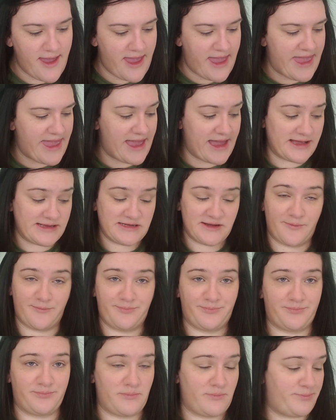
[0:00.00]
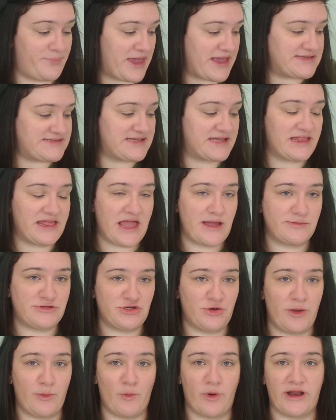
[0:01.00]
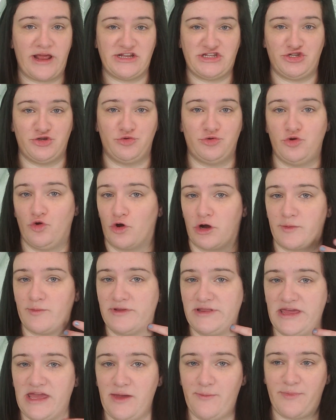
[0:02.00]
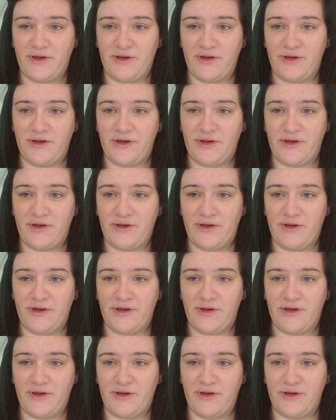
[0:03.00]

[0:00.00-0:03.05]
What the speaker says: And basically I'm doing what I do normally,